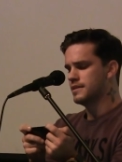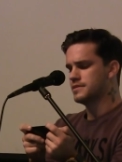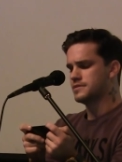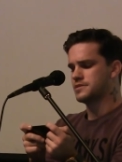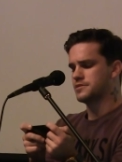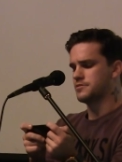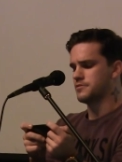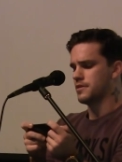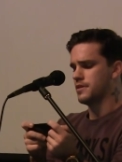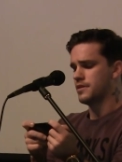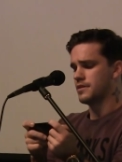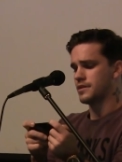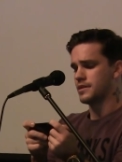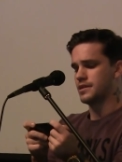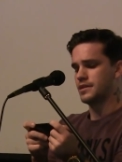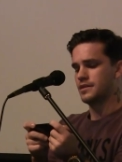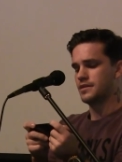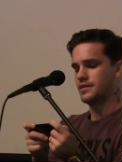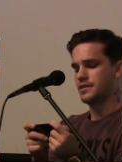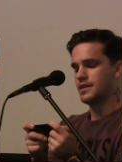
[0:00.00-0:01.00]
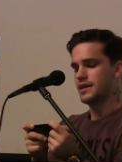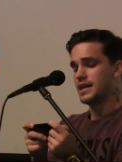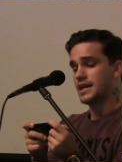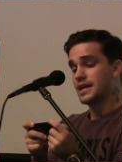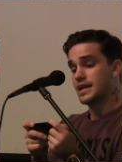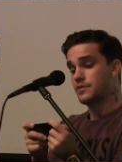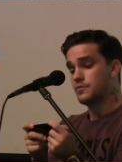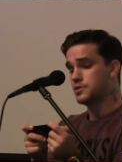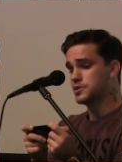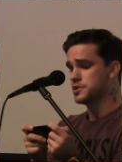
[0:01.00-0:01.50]
he is drunk
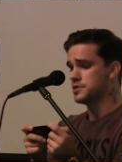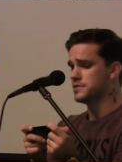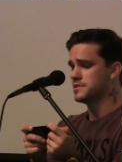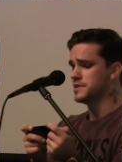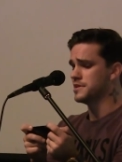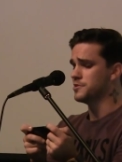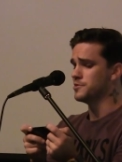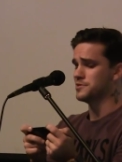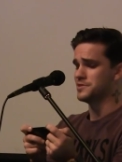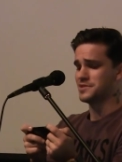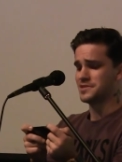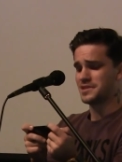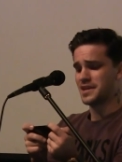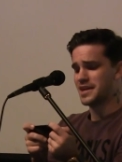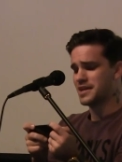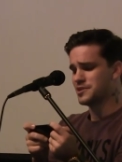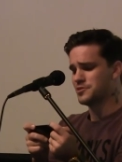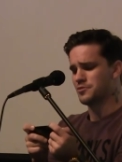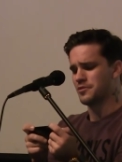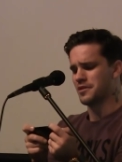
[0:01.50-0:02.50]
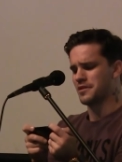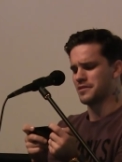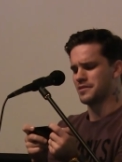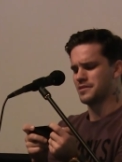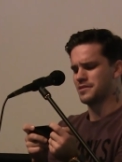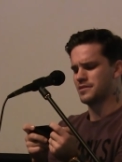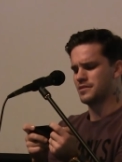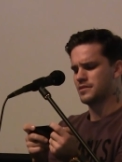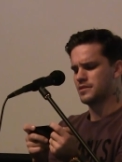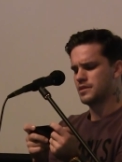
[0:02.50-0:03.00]
he wishes he could stay drunk.
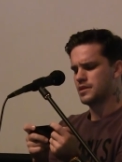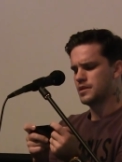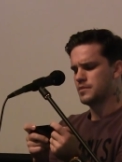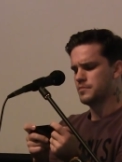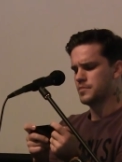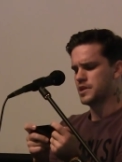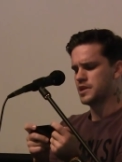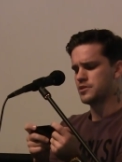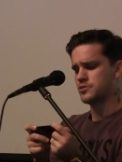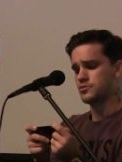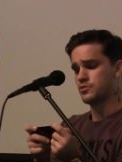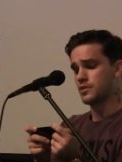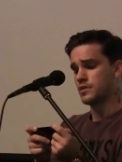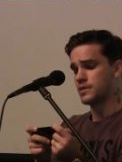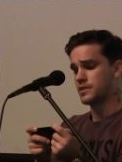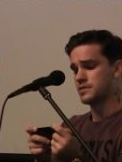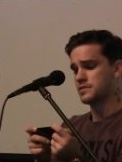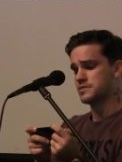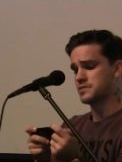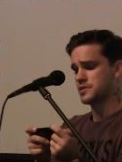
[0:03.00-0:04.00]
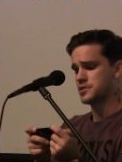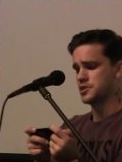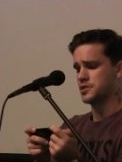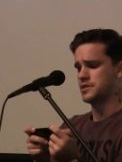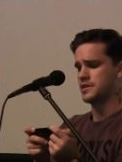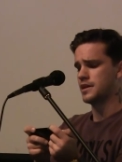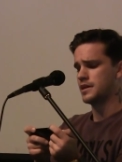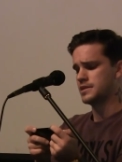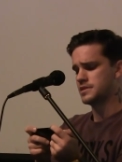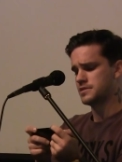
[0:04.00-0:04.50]
Being drunk is such
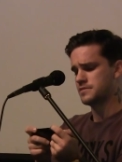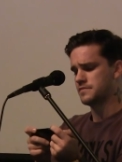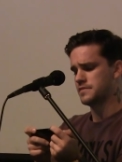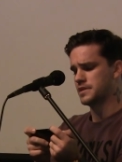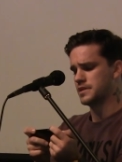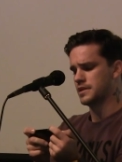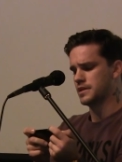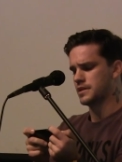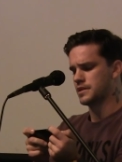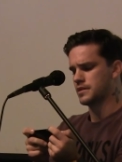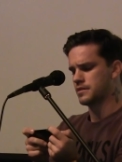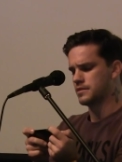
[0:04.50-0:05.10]
a nice feeling.